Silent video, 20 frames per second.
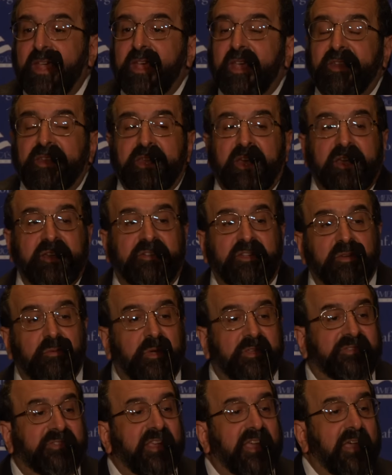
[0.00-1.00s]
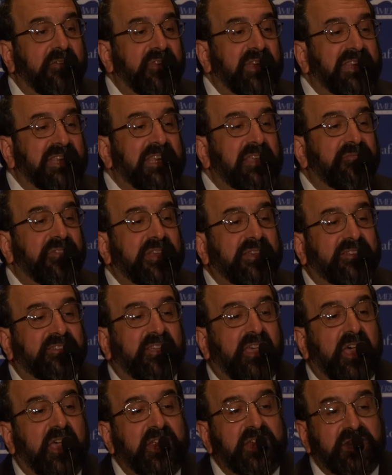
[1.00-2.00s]
And the idea was to have an even
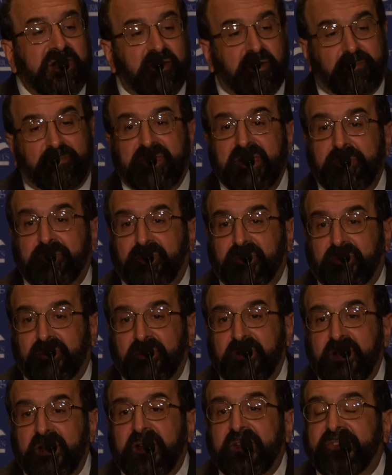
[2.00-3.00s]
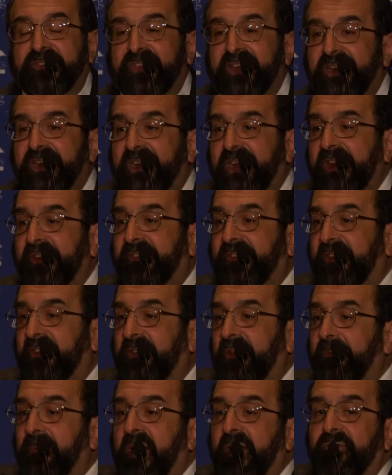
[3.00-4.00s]
tinier people set
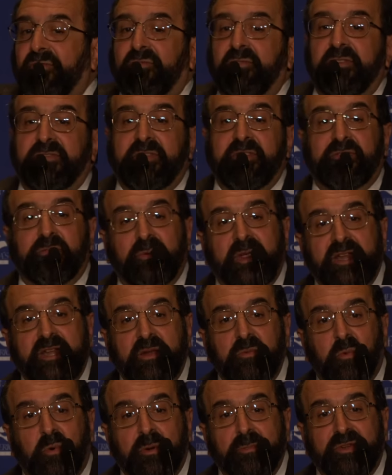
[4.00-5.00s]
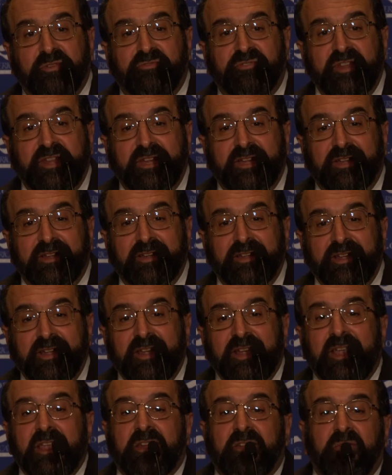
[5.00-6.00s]
against the monstrous Israeli war machine,
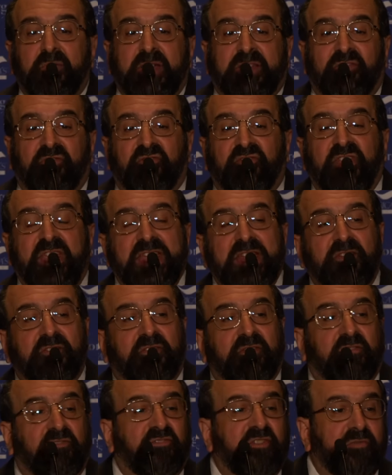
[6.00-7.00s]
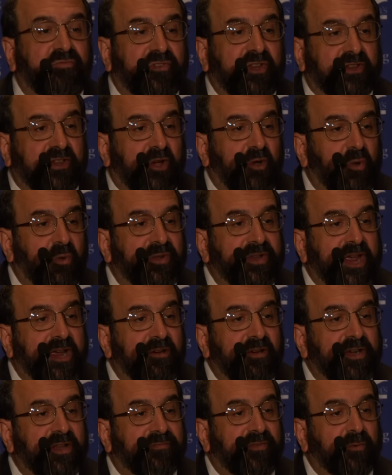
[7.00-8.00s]
which changed, shifted the whole
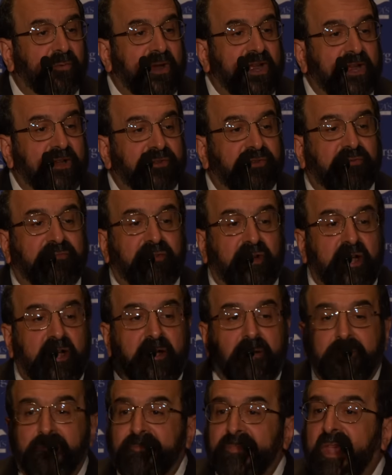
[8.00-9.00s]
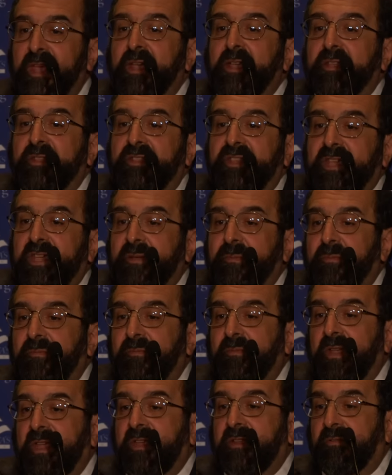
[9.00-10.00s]
narrative around from the
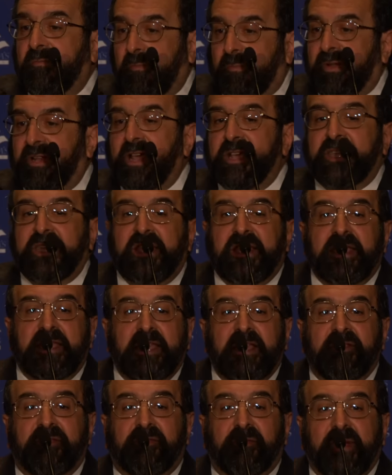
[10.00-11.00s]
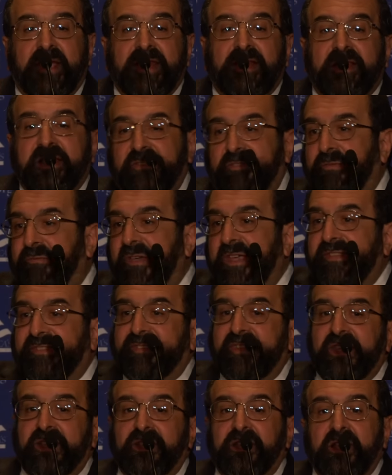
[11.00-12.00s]
plucky Israelis
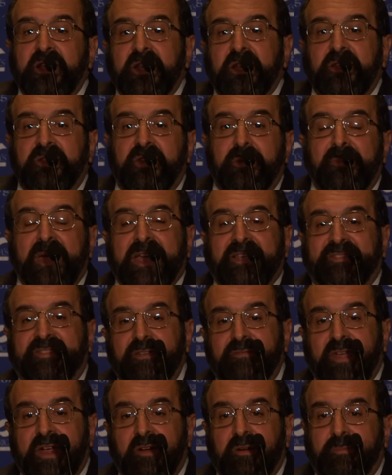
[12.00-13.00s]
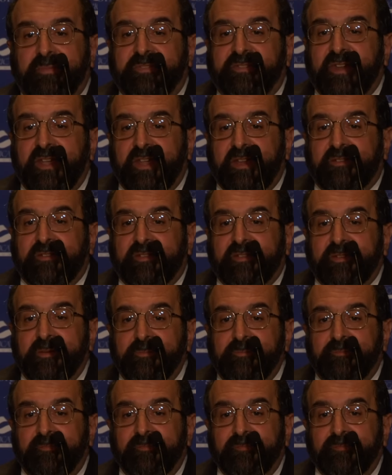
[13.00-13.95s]
facing the massive Arab states.